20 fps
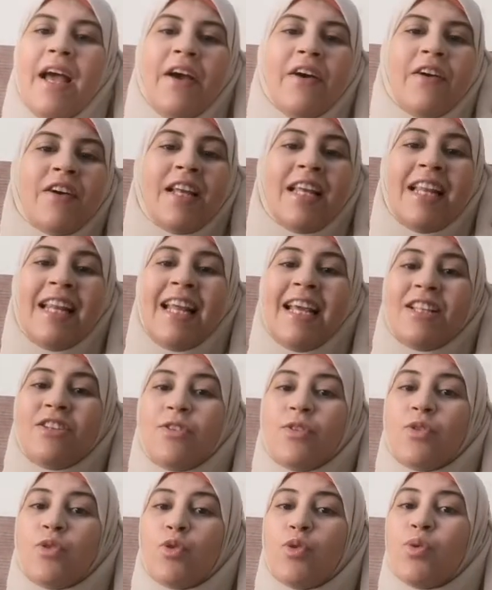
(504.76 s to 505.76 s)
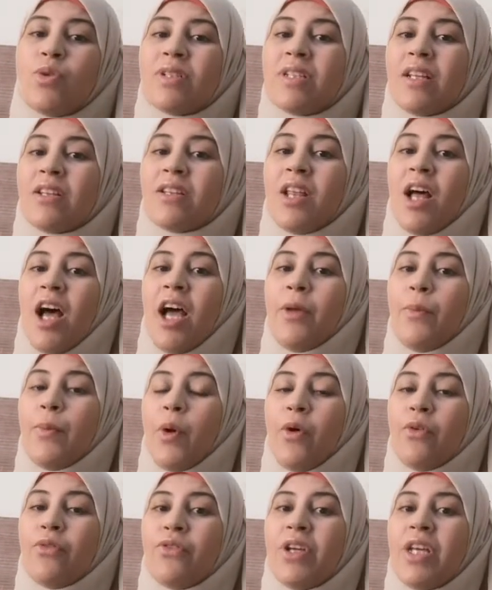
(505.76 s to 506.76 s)
related to the type
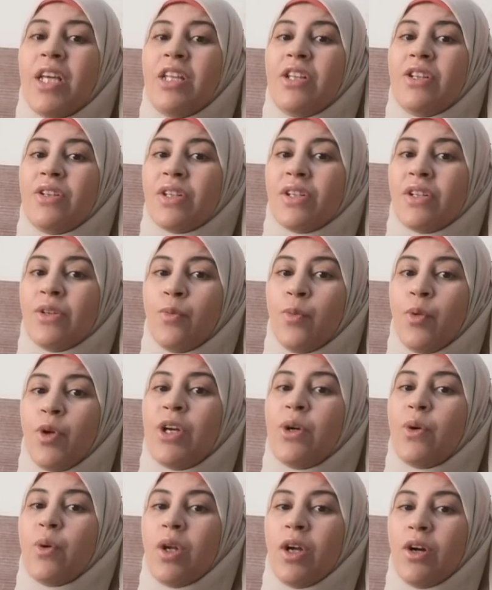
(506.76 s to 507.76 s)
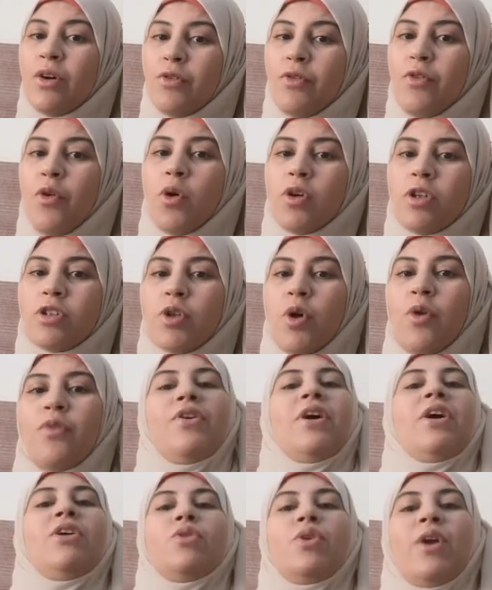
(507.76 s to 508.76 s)
of intermolecular force of
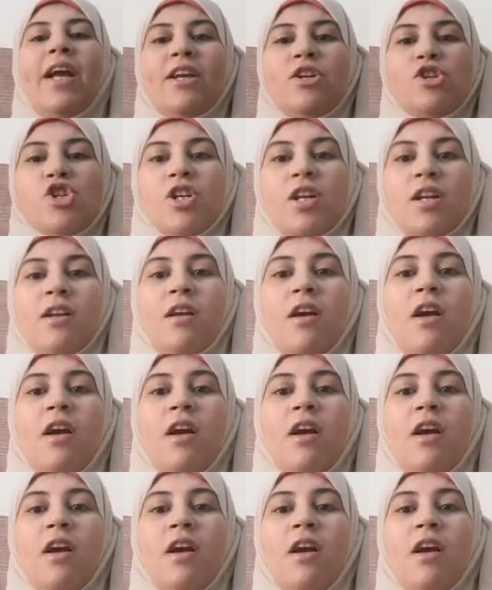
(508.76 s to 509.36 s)
attraction,